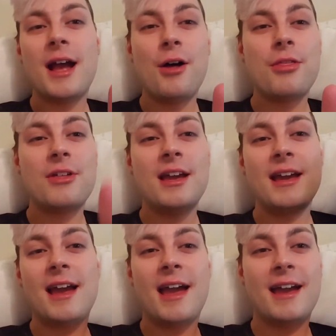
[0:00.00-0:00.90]

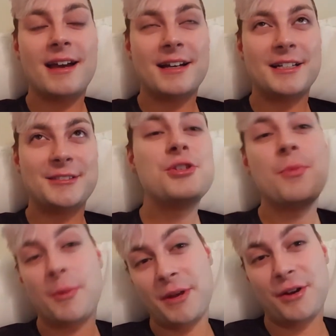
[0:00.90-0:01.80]
healthy and
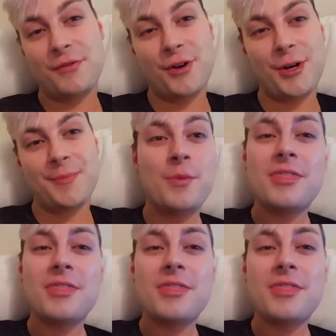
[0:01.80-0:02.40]
super beautiful.